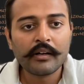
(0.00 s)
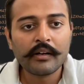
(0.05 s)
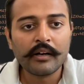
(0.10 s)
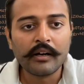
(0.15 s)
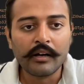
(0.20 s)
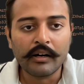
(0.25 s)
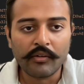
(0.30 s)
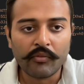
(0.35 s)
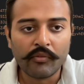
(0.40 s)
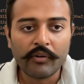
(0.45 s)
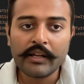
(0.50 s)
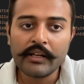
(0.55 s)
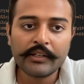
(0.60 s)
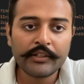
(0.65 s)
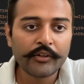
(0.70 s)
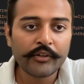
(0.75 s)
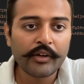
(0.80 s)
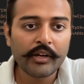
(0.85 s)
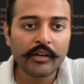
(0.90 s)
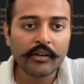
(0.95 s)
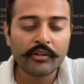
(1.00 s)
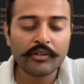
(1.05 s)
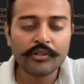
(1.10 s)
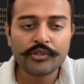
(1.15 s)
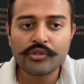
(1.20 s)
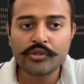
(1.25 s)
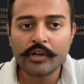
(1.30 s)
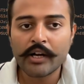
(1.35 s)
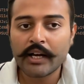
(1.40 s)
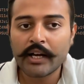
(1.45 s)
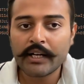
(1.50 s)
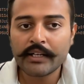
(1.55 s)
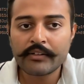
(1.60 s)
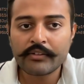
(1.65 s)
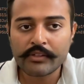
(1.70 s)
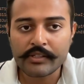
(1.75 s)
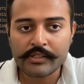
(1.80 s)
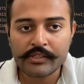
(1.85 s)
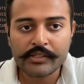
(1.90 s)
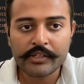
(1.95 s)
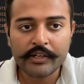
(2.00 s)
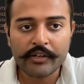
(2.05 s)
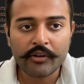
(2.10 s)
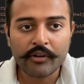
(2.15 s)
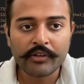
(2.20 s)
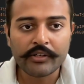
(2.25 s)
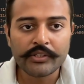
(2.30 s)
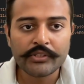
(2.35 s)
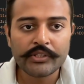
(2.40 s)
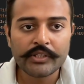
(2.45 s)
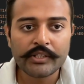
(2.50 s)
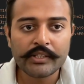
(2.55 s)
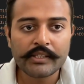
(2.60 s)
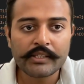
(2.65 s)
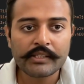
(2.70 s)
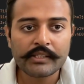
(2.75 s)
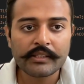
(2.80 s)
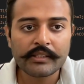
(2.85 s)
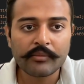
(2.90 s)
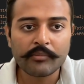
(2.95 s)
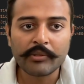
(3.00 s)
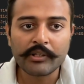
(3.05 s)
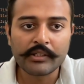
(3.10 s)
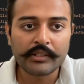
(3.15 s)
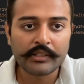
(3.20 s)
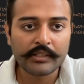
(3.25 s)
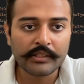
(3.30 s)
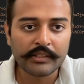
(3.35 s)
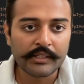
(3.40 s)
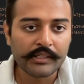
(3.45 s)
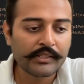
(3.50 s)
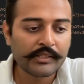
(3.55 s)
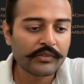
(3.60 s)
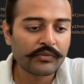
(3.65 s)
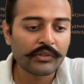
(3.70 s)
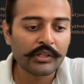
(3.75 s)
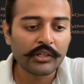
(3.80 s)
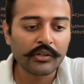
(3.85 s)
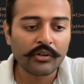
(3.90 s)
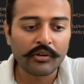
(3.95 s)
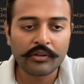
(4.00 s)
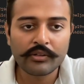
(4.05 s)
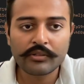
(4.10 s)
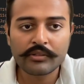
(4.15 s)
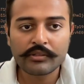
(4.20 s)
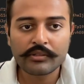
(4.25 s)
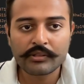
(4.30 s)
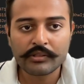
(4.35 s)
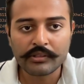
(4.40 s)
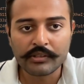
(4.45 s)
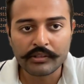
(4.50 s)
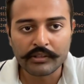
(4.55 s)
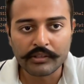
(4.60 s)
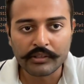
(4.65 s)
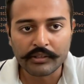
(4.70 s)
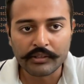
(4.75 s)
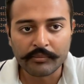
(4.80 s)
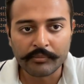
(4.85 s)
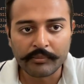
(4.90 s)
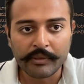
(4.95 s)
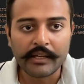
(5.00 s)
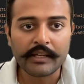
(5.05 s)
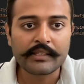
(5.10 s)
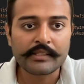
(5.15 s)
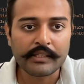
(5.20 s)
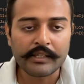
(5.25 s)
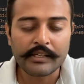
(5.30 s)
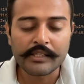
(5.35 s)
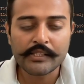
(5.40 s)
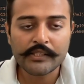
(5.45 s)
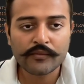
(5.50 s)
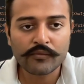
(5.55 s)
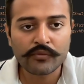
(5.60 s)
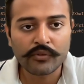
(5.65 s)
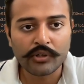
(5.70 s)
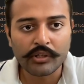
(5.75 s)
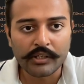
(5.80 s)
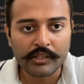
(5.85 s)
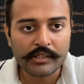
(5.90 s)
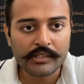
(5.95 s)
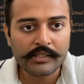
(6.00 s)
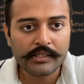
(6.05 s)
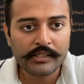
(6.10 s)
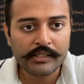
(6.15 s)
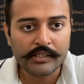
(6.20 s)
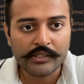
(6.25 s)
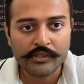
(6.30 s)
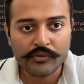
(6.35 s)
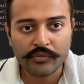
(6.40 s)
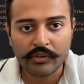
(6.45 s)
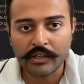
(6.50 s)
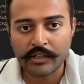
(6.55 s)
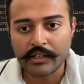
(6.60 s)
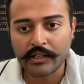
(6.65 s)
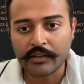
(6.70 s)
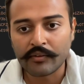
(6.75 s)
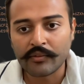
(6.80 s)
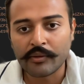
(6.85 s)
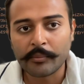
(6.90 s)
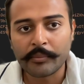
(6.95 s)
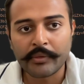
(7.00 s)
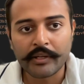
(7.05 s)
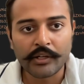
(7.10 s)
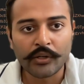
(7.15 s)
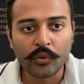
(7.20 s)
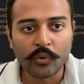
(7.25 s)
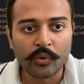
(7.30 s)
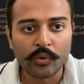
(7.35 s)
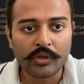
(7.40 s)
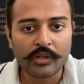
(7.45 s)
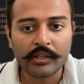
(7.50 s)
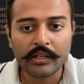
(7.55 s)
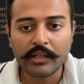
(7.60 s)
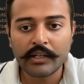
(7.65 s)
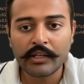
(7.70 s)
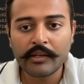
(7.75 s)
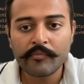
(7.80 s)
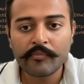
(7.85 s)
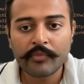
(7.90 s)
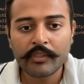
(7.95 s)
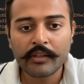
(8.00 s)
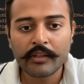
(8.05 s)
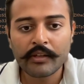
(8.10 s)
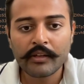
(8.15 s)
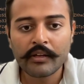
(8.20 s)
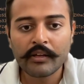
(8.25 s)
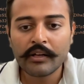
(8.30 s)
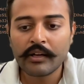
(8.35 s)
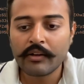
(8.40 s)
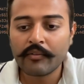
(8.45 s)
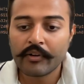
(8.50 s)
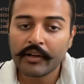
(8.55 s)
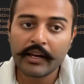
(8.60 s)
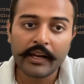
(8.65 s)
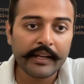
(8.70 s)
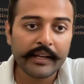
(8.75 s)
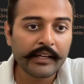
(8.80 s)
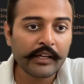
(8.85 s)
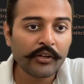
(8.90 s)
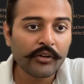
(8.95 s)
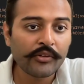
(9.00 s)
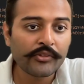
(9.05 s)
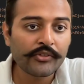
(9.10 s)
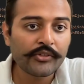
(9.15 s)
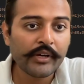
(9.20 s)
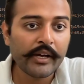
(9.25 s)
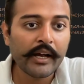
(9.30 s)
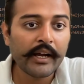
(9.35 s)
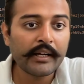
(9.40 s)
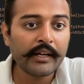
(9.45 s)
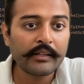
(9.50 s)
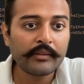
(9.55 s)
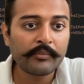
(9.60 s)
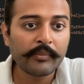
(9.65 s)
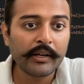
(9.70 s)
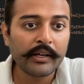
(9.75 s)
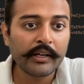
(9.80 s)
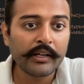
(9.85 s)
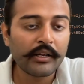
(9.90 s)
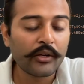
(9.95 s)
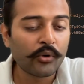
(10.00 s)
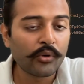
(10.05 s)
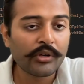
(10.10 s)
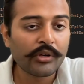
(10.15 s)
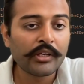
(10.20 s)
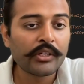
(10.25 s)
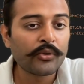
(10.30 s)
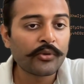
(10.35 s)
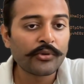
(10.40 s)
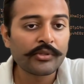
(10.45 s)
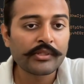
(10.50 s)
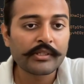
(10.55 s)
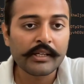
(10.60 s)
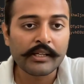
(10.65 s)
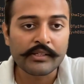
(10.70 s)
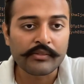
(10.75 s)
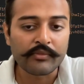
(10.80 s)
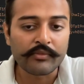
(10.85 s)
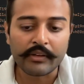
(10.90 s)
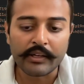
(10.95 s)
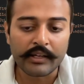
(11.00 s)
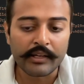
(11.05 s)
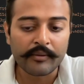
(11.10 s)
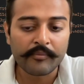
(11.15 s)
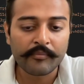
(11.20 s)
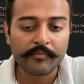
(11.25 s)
Well, you can also add trusted origins, but this will not make sense for us since we are developing locally. Well, I can also add my local host as well